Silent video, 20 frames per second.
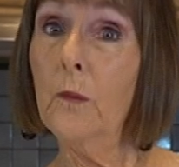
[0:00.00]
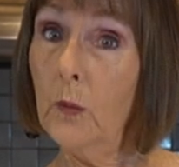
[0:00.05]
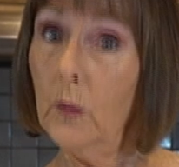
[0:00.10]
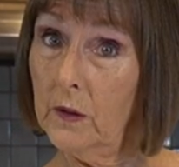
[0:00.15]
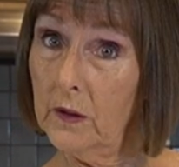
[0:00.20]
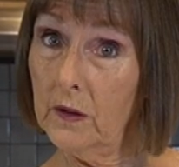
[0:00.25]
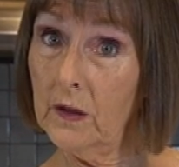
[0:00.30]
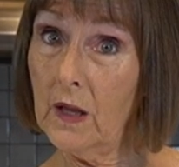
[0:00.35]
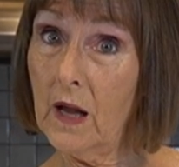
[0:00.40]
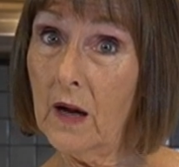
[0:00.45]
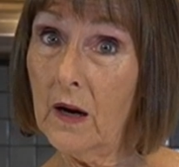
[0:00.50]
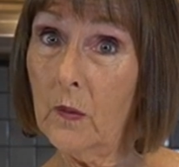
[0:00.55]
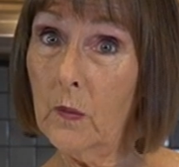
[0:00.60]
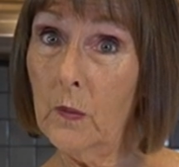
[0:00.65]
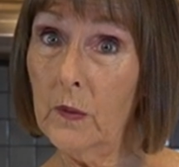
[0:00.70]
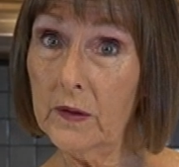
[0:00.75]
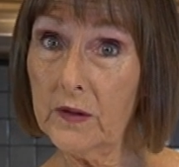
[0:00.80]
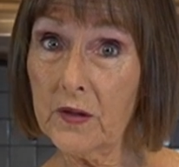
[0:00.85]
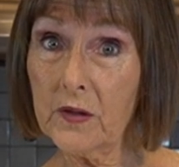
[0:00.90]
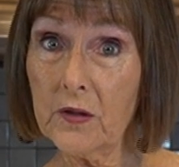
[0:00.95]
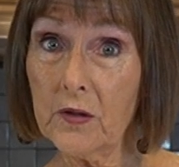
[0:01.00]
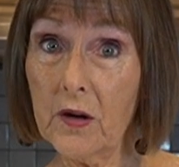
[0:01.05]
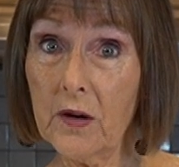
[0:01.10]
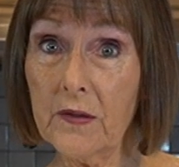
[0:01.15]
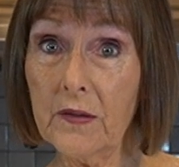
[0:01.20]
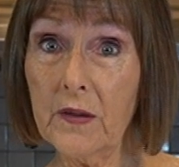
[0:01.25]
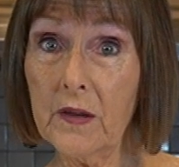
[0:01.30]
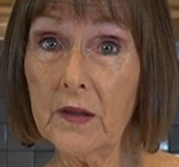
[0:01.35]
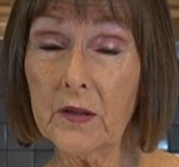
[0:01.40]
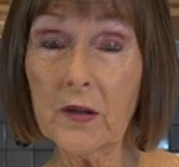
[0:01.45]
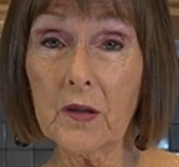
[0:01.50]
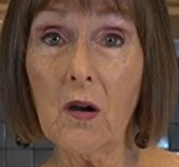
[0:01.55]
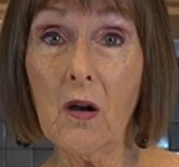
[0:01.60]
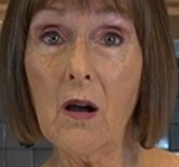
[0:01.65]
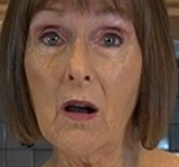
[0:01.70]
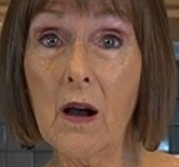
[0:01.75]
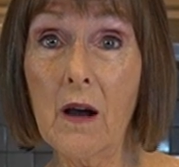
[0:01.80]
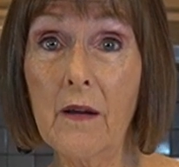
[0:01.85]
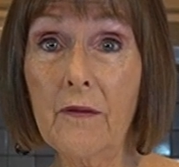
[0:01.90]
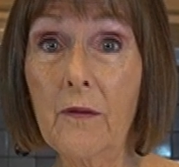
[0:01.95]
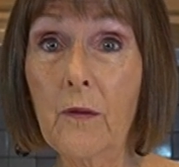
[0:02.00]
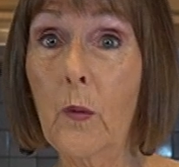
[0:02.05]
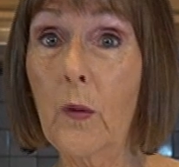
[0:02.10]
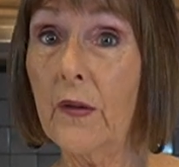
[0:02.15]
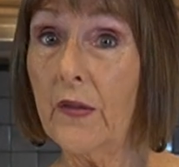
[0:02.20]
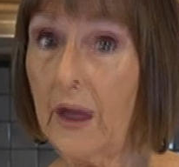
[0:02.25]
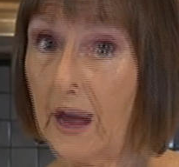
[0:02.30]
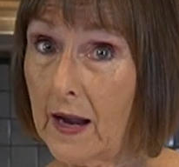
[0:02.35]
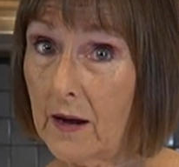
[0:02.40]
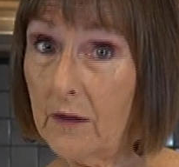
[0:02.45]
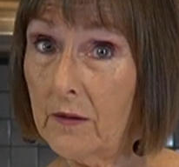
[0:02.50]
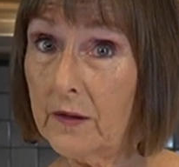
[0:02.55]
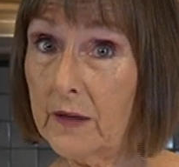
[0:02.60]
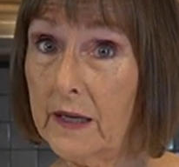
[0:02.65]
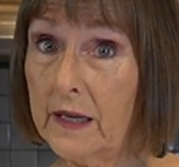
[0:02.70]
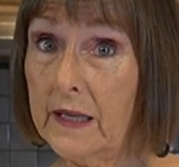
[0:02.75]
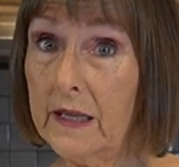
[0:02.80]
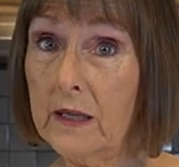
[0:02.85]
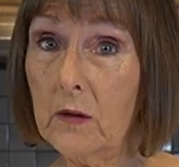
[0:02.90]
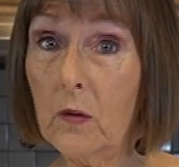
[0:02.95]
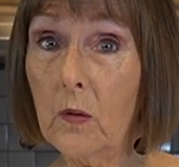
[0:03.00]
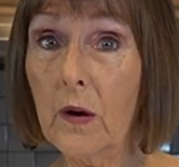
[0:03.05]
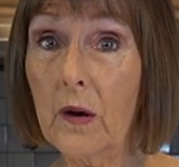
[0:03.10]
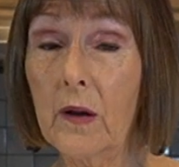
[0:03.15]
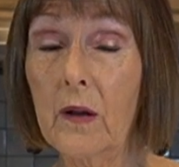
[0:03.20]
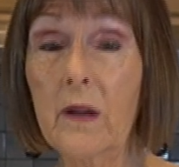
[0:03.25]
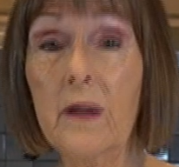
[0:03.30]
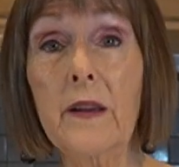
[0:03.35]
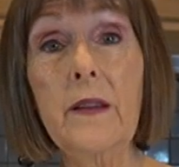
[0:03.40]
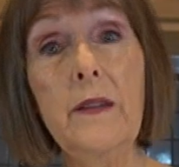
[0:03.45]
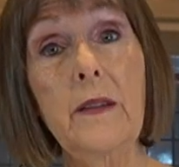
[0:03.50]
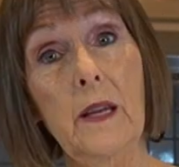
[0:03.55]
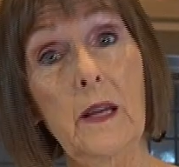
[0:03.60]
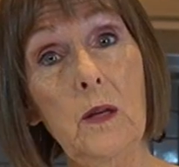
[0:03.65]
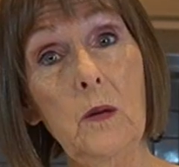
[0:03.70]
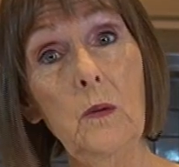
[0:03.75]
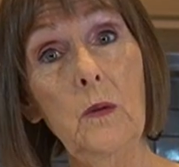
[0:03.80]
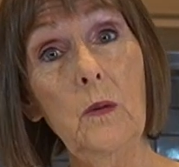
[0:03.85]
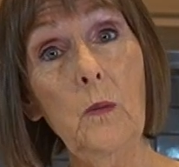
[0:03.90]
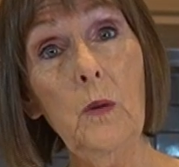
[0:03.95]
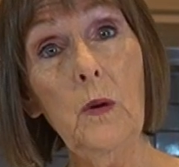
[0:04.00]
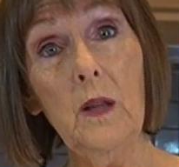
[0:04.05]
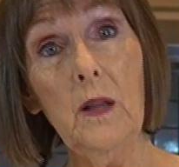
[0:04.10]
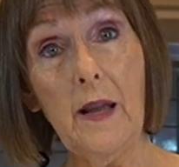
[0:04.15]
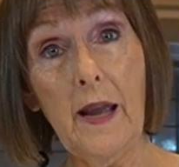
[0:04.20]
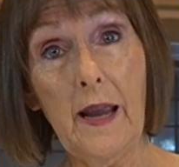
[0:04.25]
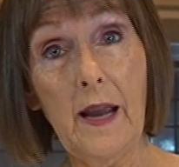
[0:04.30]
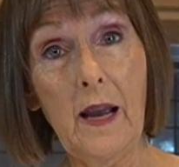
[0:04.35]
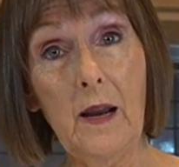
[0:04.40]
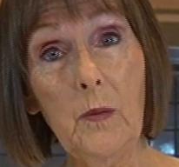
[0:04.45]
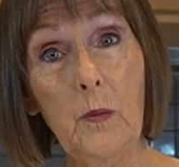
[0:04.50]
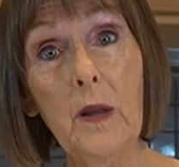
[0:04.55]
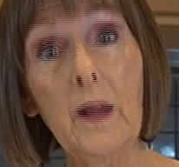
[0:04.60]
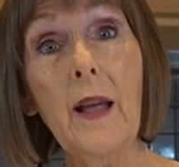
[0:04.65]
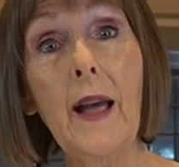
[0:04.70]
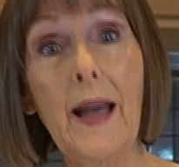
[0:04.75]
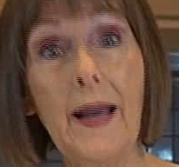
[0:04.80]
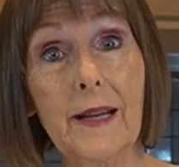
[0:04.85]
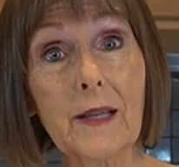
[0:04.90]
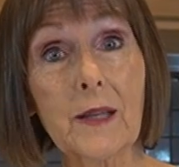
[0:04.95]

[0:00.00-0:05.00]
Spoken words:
we'll start this off without any oil and then we'll add